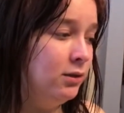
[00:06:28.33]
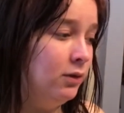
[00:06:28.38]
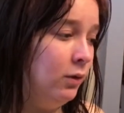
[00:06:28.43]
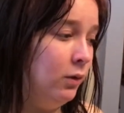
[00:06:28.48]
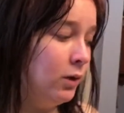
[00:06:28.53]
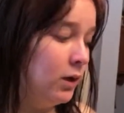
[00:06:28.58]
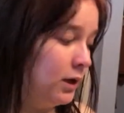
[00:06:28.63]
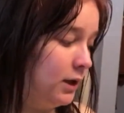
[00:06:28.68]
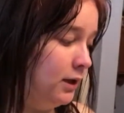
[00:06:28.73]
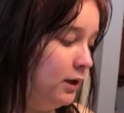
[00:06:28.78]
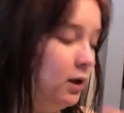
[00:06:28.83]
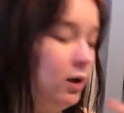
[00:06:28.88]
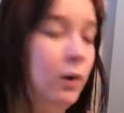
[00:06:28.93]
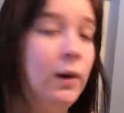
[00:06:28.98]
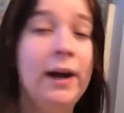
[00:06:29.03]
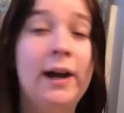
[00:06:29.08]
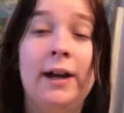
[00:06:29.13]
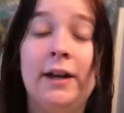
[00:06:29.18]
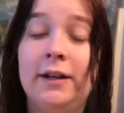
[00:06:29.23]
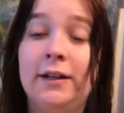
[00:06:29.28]
we're going to go
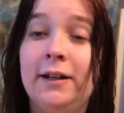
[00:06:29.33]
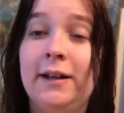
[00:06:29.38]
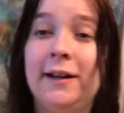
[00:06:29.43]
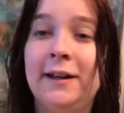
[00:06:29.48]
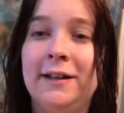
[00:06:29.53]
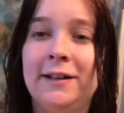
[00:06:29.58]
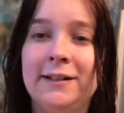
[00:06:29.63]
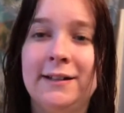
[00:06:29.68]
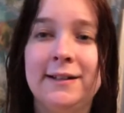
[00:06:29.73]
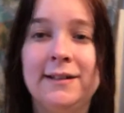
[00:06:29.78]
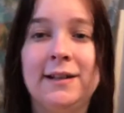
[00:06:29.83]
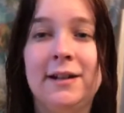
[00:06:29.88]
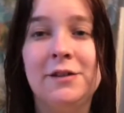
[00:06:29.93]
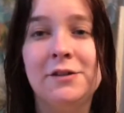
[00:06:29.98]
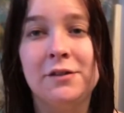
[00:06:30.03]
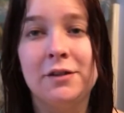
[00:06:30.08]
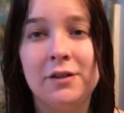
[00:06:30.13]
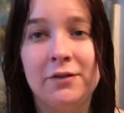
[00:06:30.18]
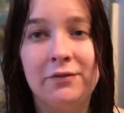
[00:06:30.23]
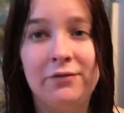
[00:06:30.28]
ahead and get
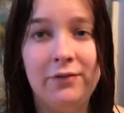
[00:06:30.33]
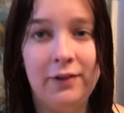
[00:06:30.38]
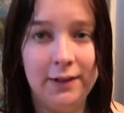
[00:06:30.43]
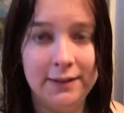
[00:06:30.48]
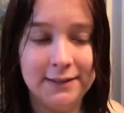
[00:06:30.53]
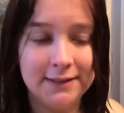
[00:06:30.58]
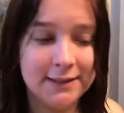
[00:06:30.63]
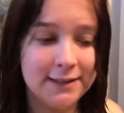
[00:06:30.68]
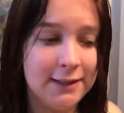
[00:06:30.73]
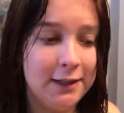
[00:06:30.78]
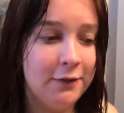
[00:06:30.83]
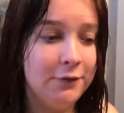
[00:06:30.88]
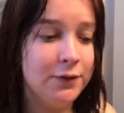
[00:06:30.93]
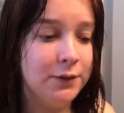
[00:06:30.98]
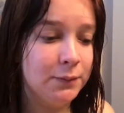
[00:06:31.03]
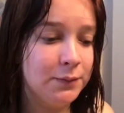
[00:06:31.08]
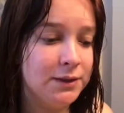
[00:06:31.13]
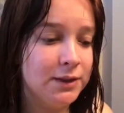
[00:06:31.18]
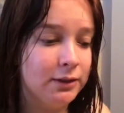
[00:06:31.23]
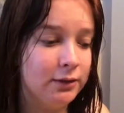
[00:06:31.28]
onto the fun stuff.
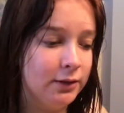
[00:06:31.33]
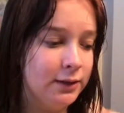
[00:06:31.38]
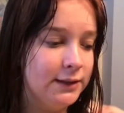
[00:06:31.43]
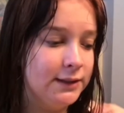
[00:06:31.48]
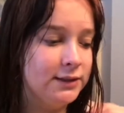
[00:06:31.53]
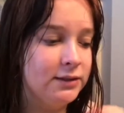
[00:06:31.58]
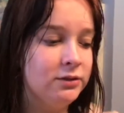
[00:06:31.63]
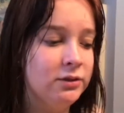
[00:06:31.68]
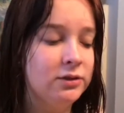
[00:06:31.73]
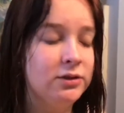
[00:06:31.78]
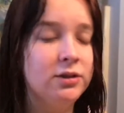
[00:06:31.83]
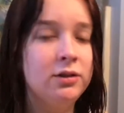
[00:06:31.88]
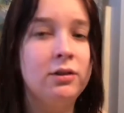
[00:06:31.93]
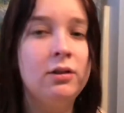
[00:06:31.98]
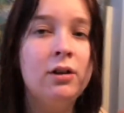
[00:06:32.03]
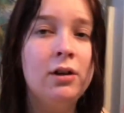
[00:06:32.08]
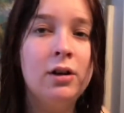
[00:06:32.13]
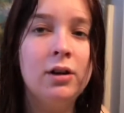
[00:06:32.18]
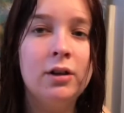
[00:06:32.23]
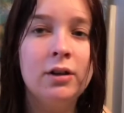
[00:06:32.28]
I'm sorry this took so
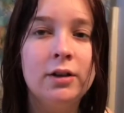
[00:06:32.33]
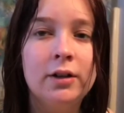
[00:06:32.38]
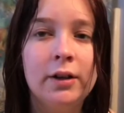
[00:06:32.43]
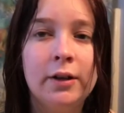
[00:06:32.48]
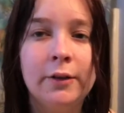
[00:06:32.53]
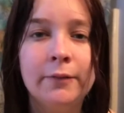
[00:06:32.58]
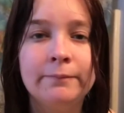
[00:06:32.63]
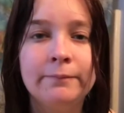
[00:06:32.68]
long.